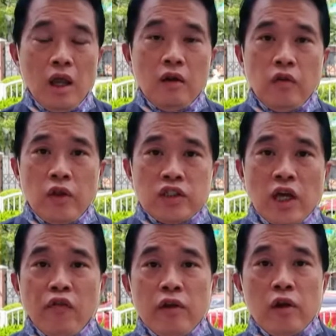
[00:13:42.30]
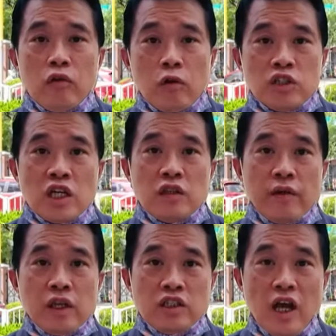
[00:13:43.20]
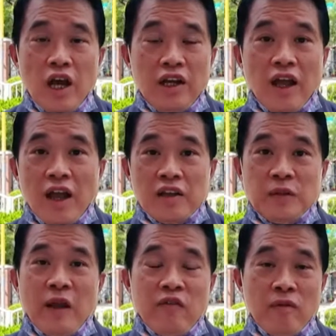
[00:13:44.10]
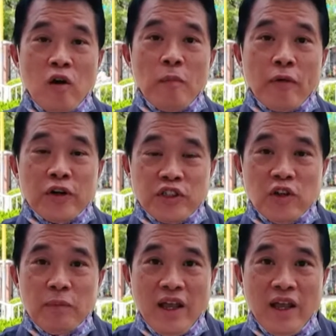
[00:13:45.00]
And there's definitely a growing sense of anxiety. I can speak from my own personal